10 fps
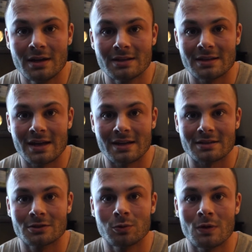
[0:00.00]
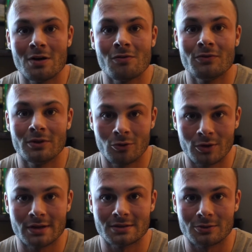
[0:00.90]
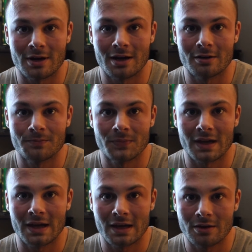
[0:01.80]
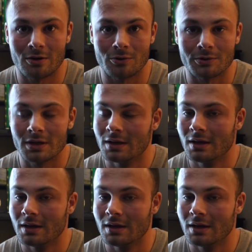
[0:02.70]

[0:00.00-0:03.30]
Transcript: Today it is 12 degrees in Ohio. I hate cold.